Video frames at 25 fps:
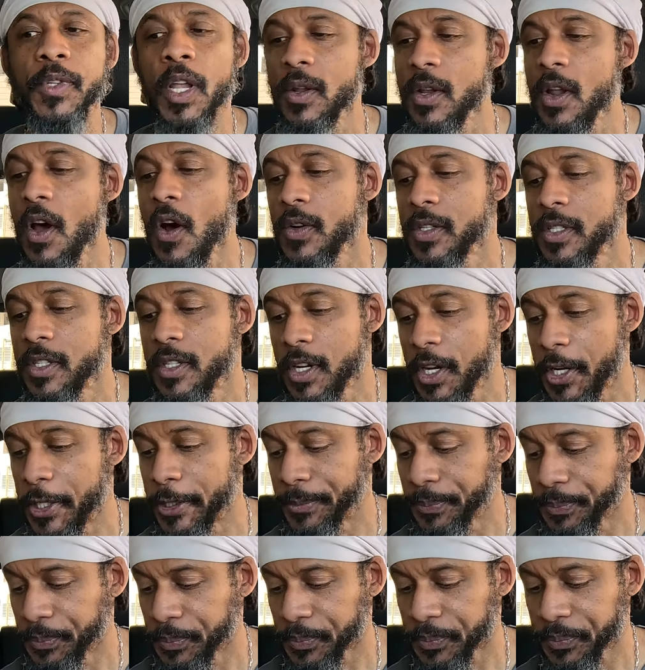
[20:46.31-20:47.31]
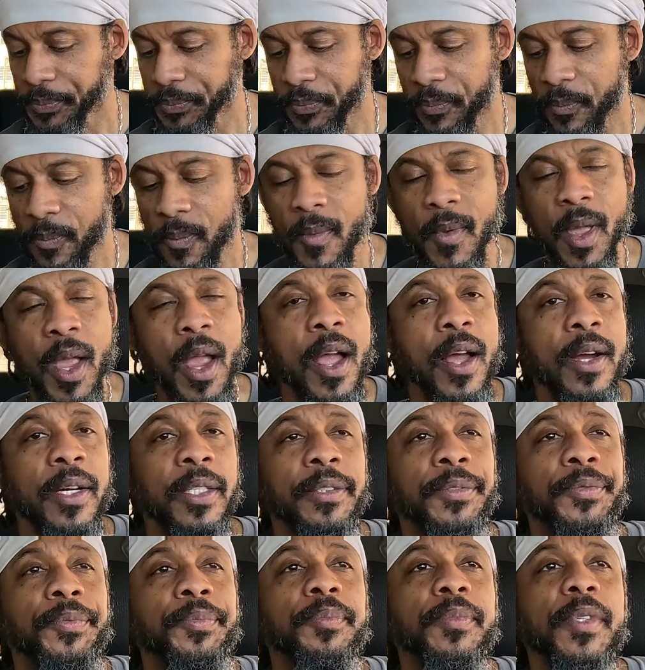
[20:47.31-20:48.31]
No, no, it's good. It's good?
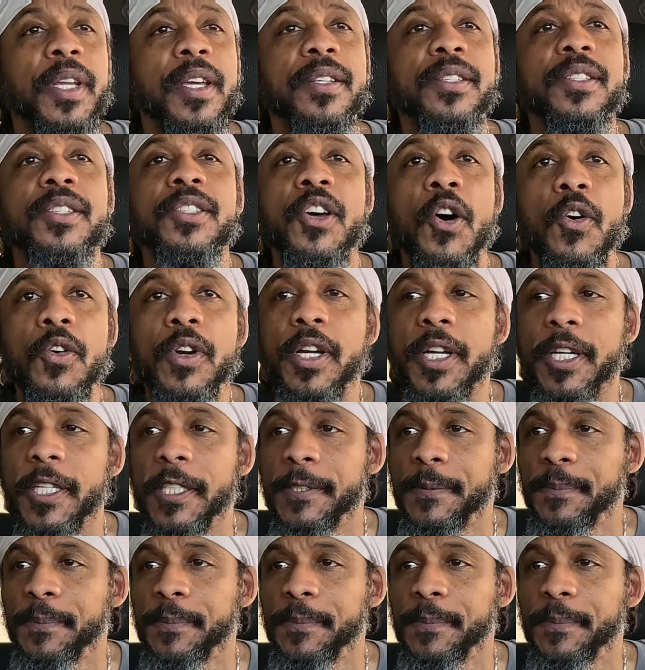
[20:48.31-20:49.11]
It's he so claims good.